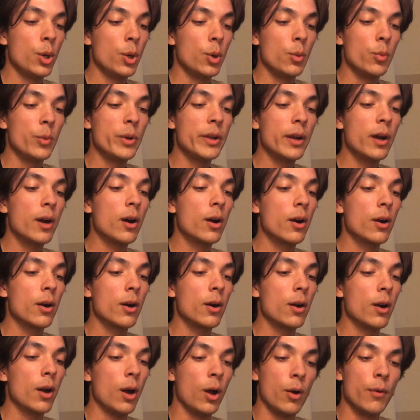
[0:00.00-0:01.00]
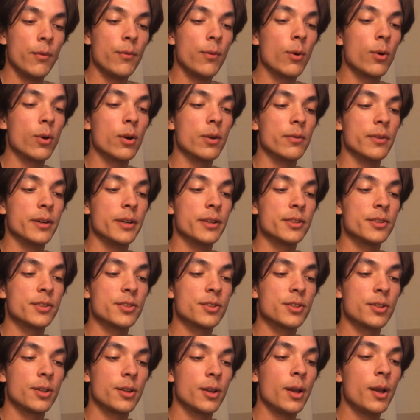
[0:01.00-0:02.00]
We are, all four of us,
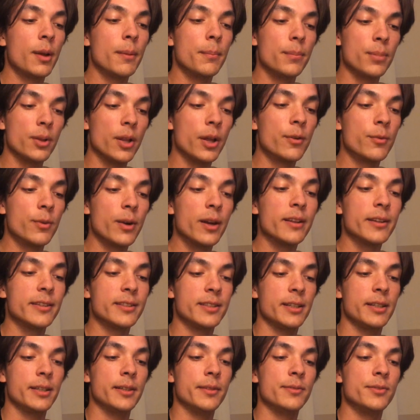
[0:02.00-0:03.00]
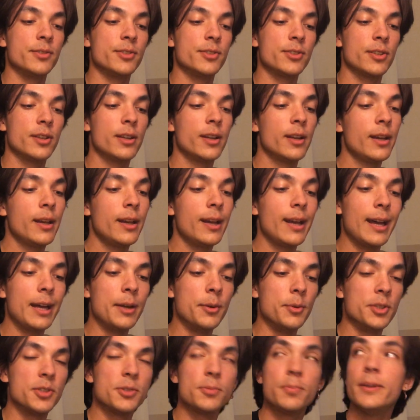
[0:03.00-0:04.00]
blood relatives, and
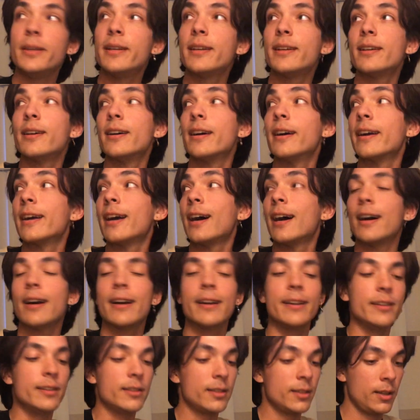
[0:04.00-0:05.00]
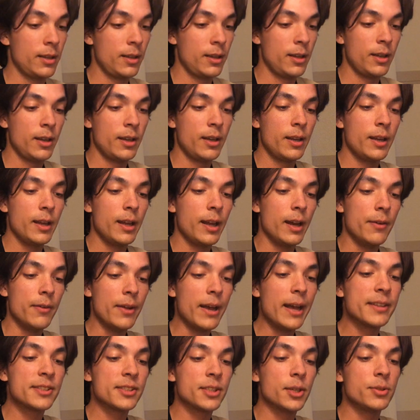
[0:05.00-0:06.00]
we speak a kind of
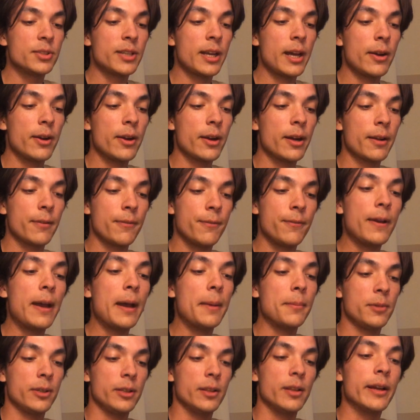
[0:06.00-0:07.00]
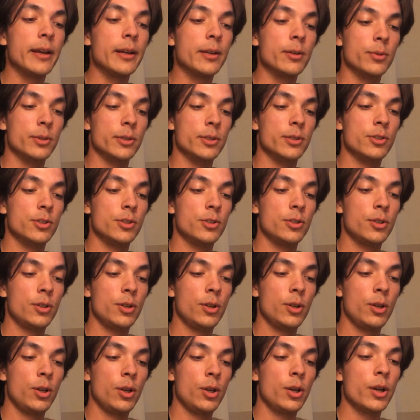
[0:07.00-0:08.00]
esoteric family language,
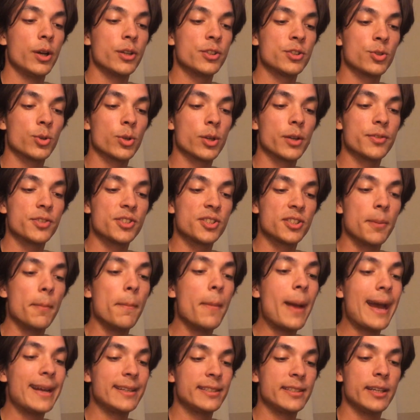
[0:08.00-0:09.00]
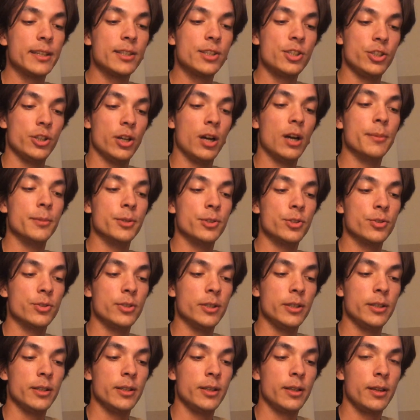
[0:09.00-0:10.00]
a sort of semantic
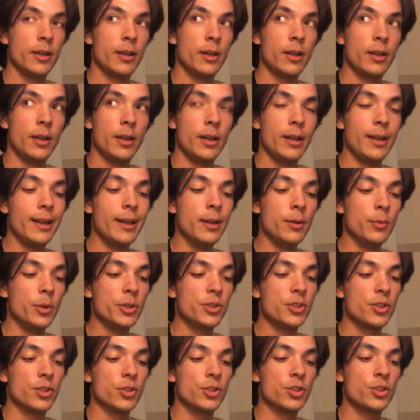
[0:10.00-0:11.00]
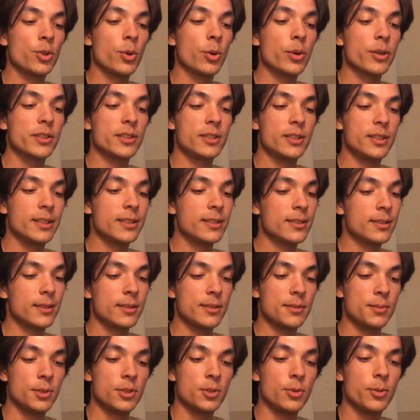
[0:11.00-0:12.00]
geometry in which the shortest distance
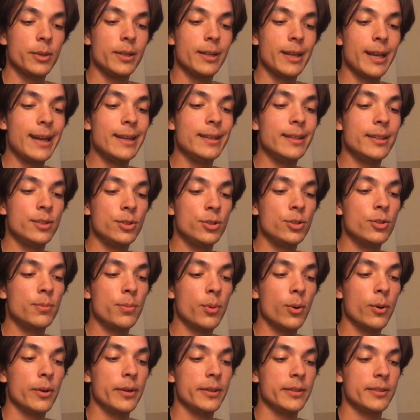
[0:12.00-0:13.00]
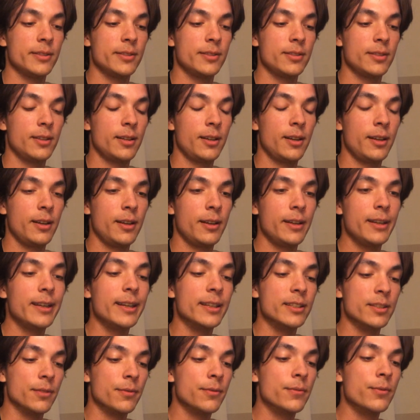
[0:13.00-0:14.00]
between any 2 points
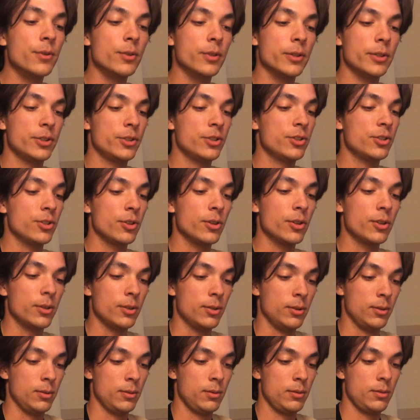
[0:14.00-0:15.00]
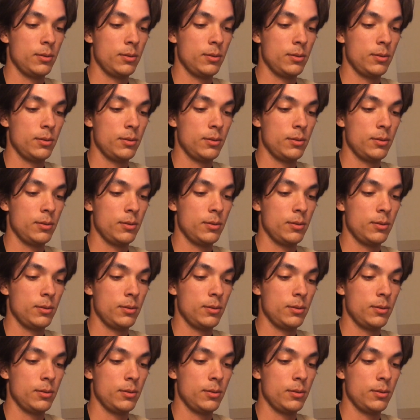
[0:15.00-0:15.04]
is a foolish circle.